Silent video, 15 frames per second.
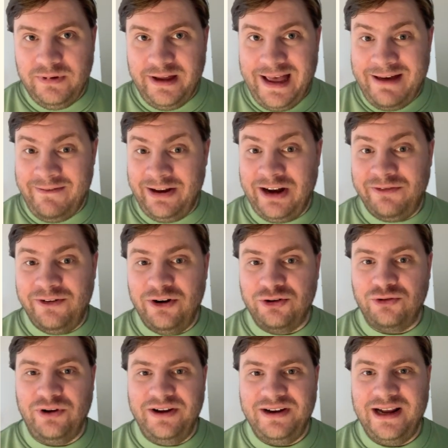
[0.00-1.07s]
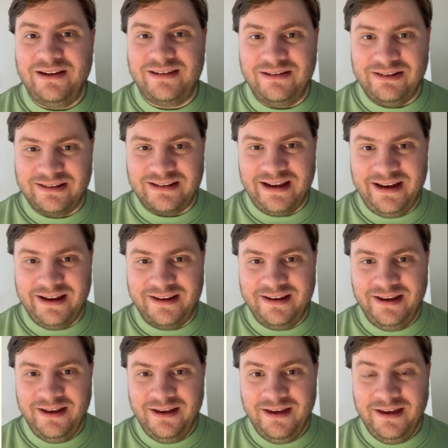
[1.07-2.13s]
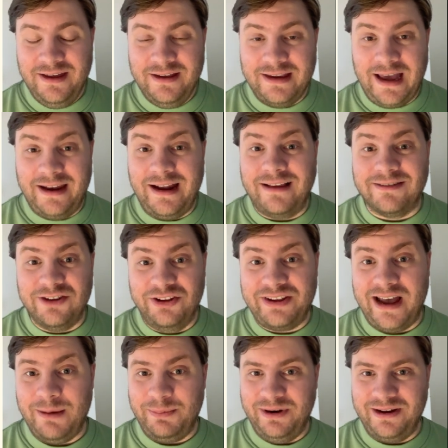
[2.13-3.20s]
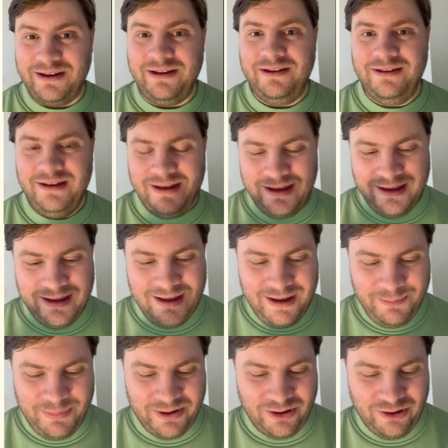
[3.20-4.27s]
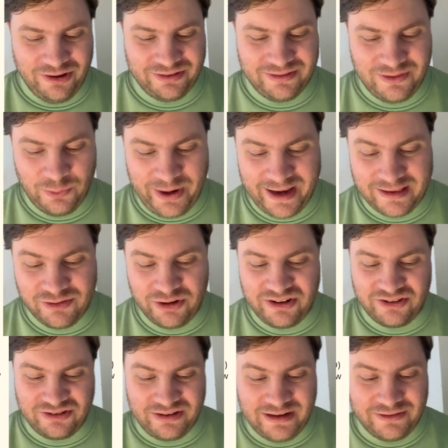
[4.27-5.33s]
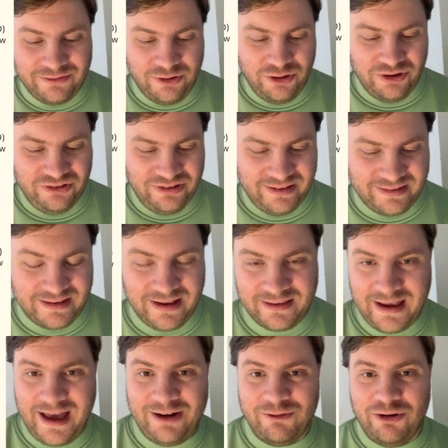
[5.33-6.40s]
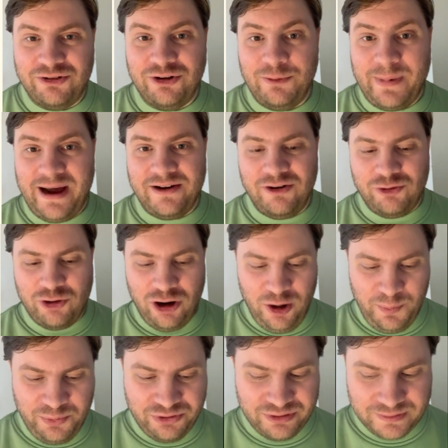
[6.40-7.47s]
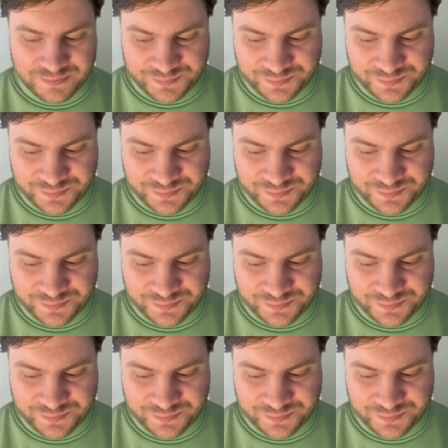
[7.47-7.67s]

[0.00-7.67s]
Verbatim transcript: And when I first read this, I was like, yeah, that's not happening. Because the way it traditionally works is that anniversary banner drops,